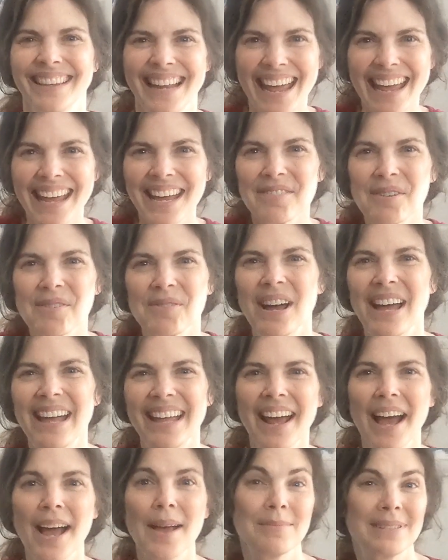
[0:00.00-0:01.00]
Hey
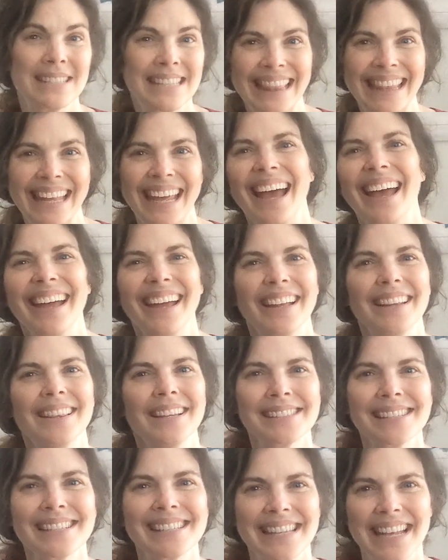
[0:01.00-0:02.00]
everyone, I'm Cynthia, and
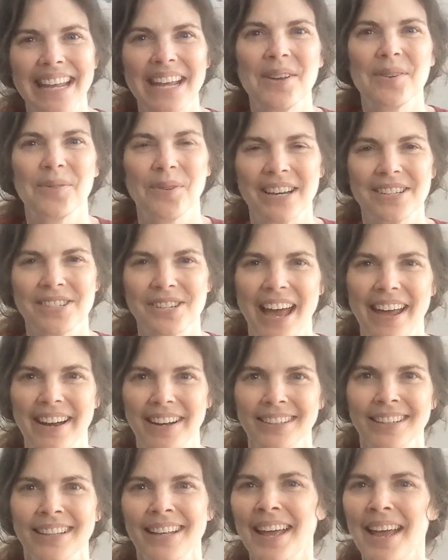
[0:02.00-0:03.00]
this is the E W A
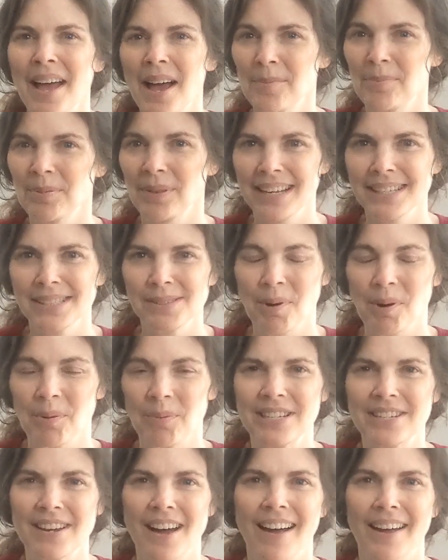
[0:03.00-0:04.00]
channel, a place where
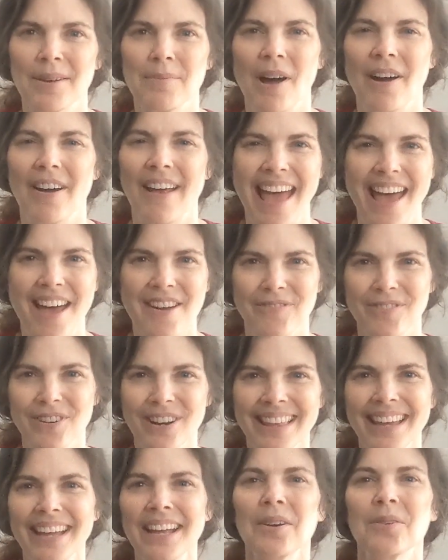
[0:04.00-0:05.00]
we talk about
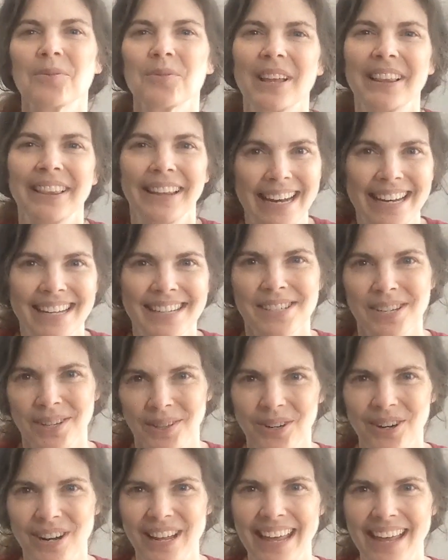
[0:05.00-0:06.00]
everything related to
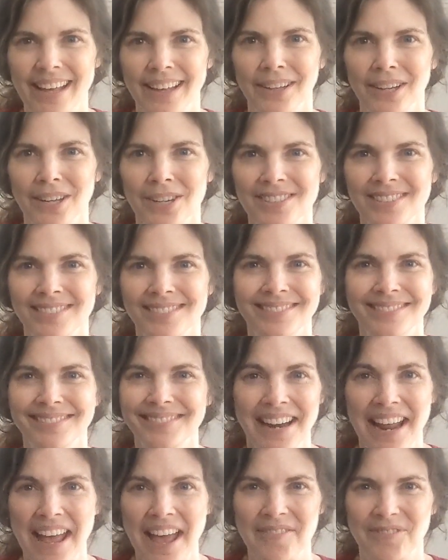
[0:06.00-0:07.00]
learning English.
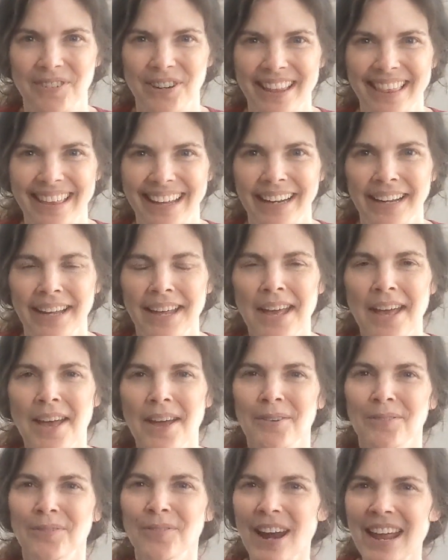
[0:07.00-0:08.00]
Everything.
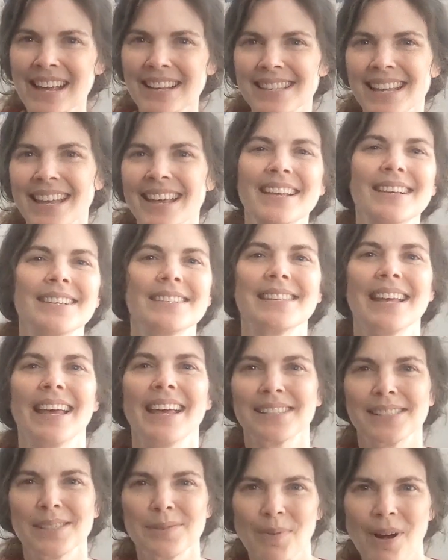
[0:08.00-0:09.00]
Phrases,
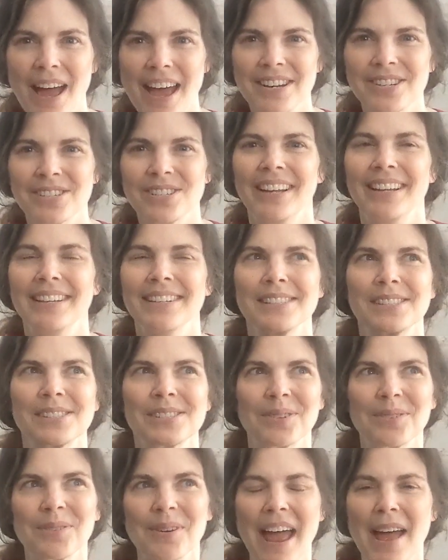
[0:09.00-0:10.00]
expressions,
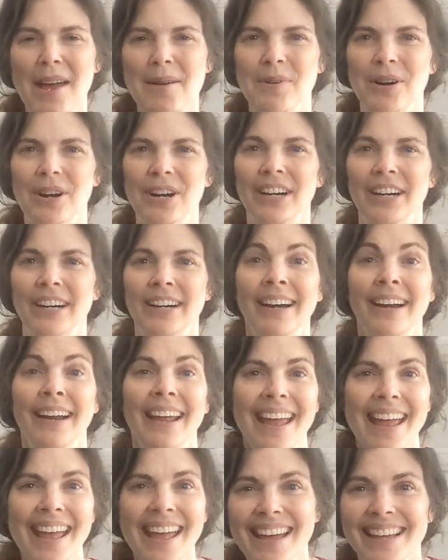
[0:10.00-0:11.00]
grammar,
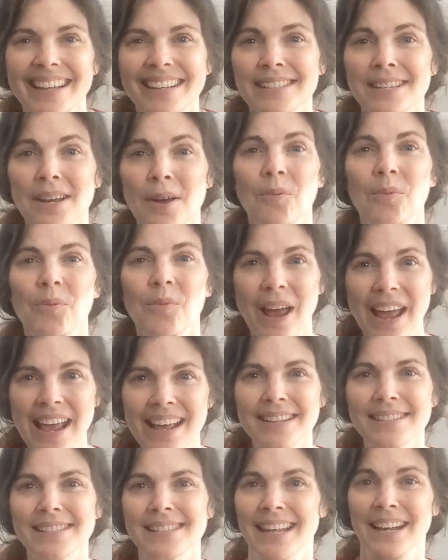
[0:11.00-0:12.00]
and
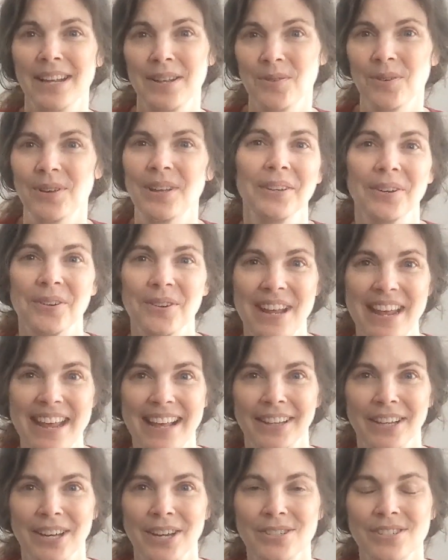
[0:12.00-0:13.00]
ways that you can learn
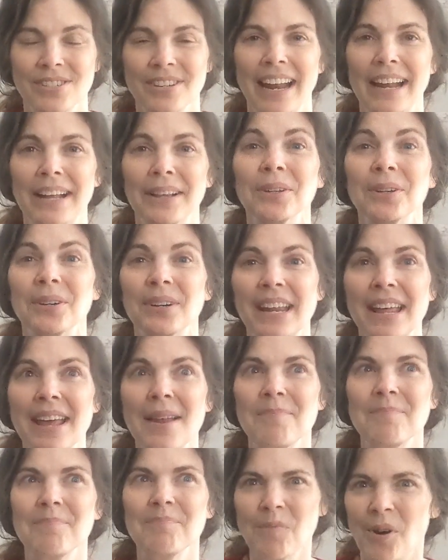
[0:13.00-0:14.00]
English and learn
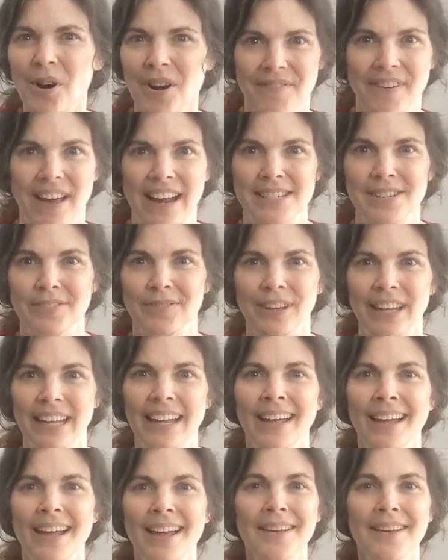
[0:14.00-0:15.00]
it more effectively.
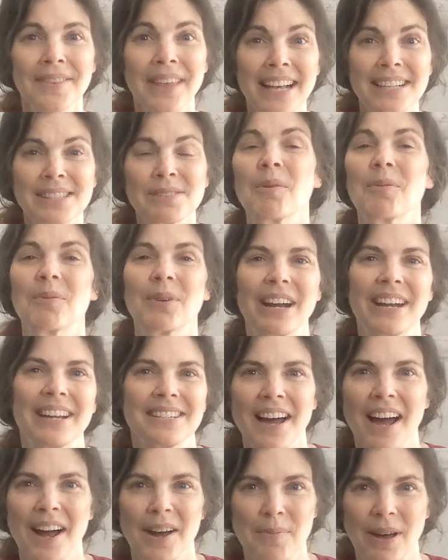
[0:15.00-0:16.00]
That's what we're going
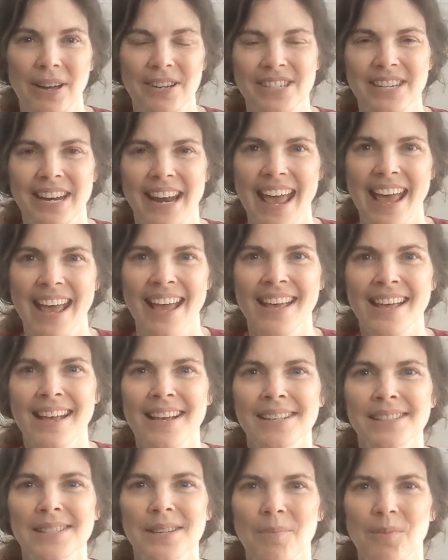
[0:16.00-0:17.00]
to talk about today.
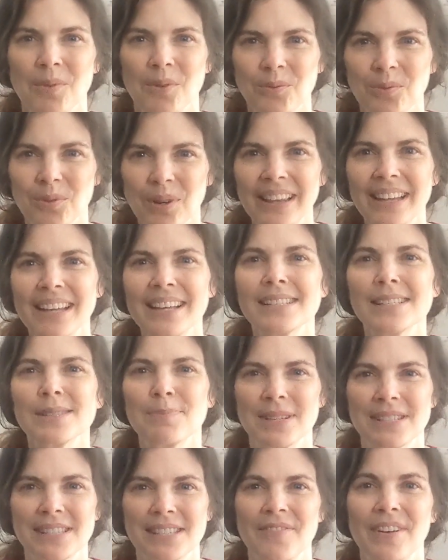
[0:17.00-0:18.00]
Some really
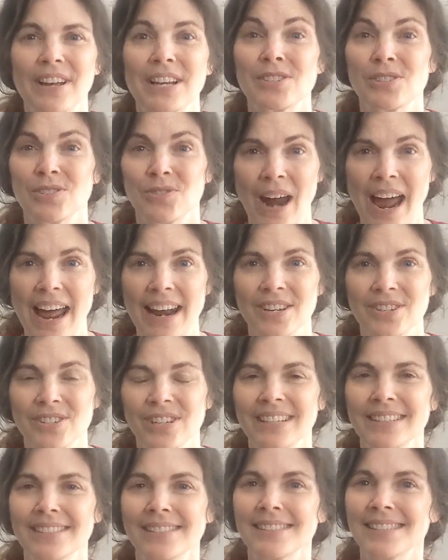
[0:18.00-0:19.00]
specific
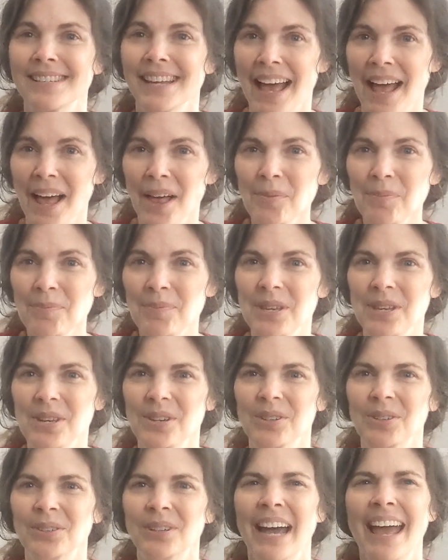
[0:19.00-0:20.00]
strategies to help
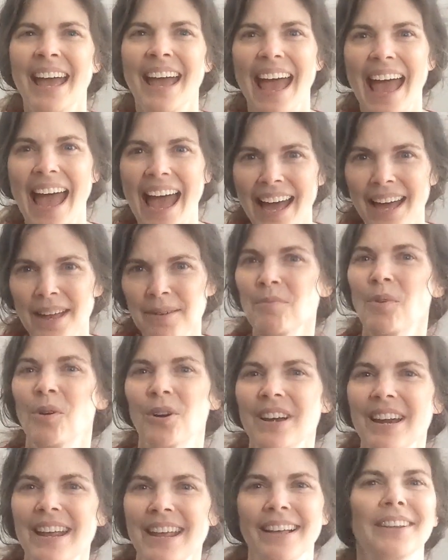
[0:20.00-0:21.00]
you add
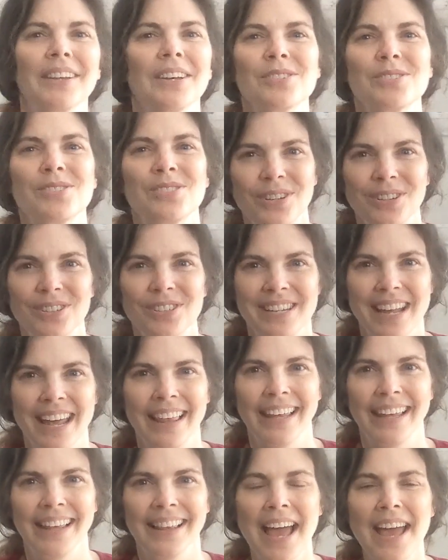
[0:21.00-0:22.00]
more English to your
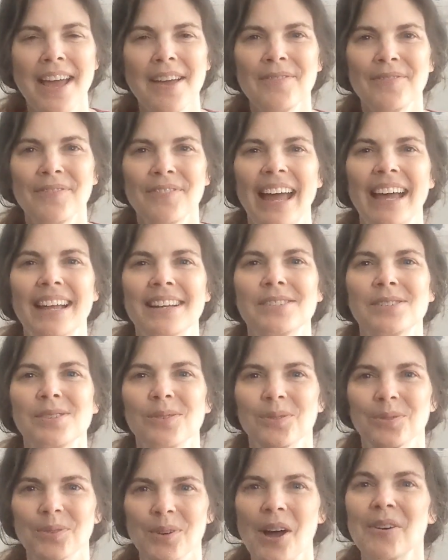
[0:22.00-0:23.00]
daily life and to
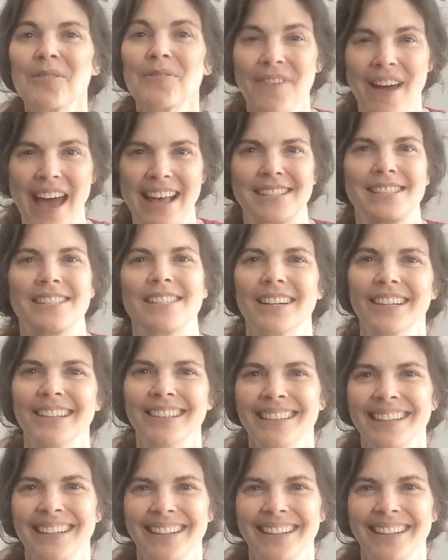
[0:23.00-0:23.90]
grow faster.